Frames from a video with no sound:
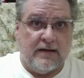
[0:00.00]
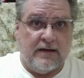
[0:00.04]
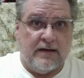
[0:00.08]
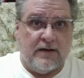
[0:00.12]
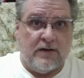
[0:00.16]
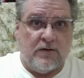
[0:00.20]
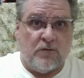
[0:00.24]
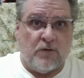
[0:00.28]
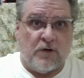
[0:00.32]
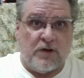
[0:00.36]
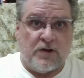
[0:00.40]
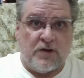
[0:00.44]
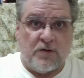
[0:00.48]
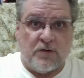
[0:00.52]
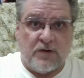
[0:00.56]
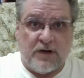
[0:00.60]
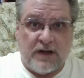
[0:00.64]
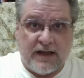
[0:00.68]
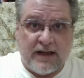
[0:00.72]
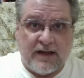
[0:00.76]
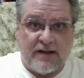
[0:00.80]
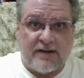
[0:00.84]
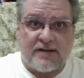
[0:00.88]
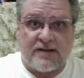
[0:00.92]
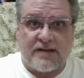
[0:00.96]
when you
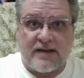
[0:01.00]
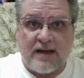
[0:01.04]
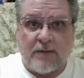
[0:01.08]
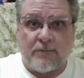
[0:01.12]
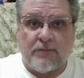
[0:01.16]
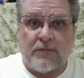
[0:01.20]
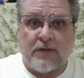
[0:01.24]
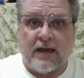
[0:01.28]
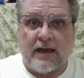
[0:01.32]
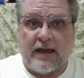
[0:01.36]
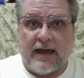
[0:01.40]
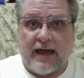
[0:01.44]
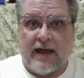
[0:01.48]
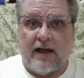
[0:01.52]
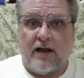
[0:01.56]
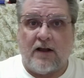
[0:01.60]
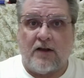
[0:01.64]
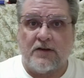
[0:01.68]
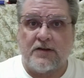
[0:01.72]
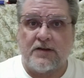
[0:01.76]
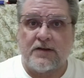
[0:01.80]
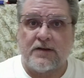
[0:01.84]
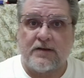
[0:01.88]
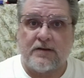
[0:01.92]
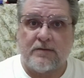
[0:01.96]
need something
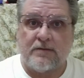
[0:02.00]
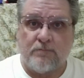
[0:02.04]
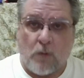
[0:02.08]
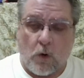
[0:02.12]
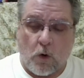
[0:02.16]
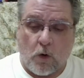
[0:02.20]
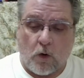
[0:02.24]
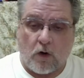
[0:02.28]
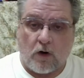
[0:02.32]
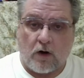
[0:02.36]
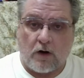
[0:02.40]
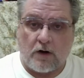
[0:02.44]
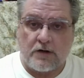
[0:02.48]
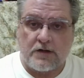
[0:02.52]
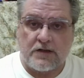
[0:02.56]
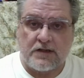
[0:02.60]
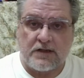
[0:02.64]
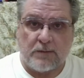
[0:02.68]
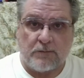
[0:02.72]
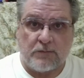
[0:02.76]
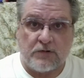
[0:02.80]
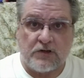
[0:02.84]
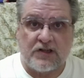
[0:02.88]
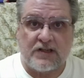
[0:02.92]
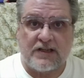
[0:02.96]
else more
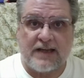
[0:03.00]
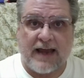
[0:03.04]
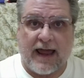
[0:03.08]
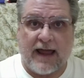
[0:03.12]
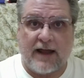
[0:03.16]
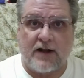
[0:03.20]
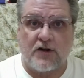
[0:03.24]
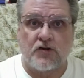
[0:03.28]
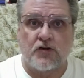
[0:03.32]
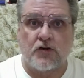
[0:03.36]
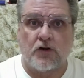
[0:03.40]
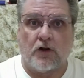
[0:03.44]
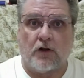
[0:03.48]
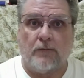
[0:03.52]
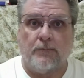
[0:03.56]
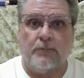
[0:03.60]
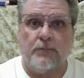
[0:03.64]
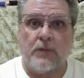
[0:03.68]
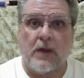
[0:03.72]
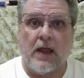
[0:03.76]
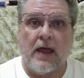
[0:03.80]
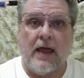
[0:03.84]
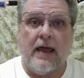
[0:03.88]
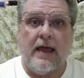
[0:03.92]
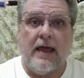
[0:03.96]
substantial.
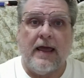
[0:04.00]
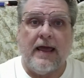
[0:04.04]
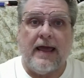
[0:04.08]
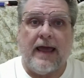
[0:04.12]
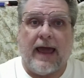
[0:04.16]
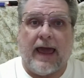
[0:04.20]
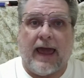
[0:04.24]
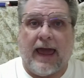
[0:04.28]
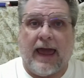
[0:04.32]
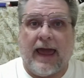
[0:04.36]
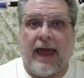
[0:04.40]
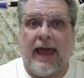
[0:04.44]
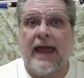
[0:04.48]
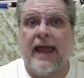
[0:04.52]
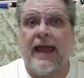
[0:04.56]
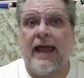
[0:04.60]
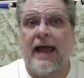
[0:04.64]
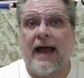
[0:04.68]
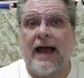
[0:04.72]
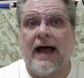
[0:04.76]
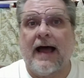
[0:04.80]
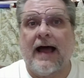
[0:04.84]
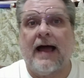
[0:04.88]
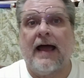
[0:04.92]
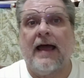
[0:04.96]

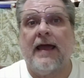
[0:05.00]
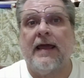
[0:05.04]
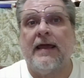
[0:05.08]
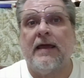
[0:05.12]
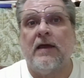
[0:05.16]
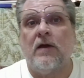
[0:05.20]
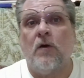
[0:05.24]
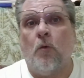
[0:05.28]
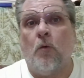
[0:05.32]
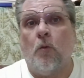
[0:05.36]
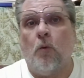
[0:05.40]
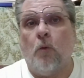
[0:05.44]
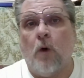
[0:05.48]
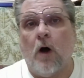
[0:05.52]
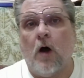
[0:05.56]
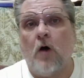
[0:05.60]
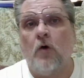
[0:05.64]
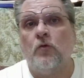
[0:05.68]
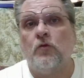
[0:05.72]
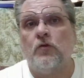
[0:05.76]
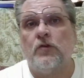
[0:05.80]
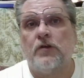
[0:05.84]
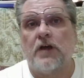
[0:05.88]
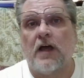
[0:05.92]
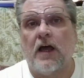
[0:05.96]
AI
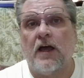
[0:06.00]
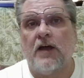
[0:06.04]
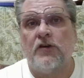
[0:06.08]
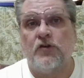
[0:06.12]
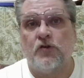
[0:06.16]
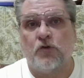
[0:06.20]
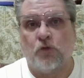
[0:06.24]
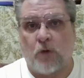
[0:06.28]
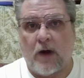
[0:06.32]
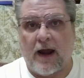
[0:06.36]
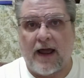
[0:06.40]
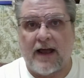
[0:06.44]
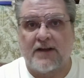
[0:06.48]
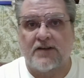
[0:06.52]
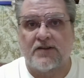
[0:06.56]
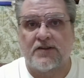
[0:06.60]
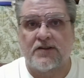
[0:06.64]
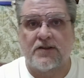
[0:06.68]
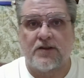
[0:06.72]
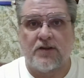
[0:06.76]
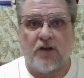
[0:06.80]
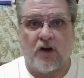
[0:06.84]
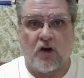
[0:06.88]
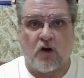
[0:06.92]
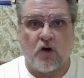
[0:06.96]
won't address
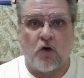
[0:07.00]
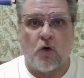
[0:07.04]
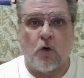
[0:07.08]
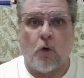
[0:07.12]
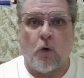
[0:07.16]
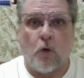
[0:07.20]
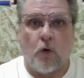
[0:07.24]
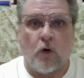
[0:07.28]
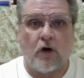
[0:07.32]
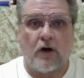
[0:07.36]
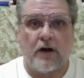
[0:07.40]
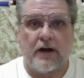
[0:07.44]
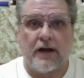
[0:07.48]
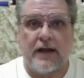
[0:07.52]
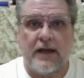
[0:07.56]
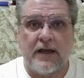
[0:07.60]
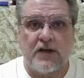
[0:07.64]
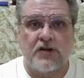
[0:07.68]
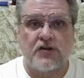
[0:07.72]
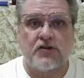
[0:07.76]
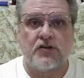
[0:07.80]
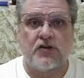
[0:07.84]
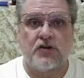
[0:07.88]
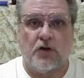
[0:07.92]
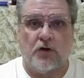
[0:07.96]
the core
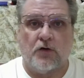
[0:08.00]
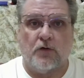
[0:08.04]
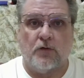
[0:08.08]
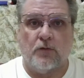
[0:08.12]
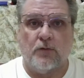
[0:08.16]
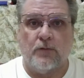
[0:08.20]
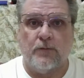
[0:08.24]
issue.